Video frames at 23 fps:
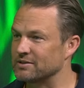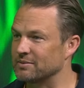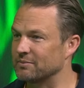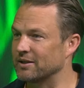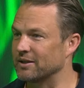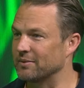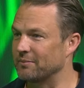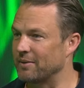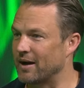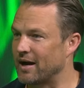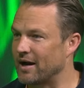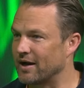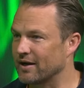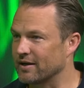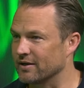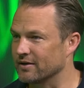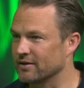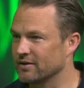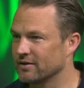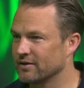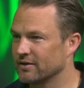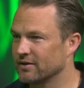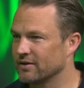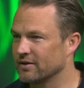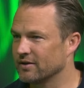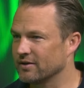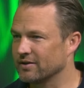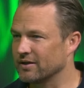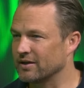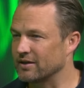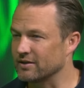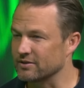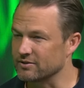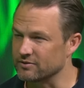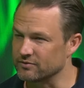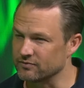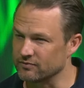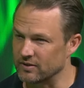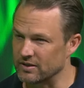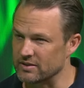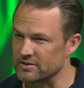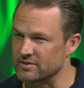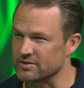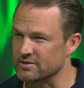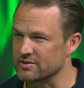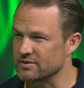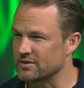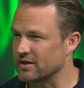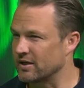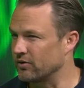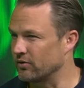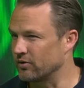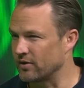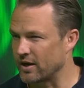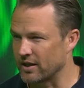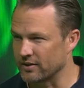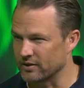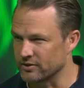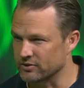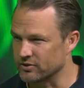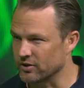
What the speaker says: them in the market. I think it's Via Sistina around the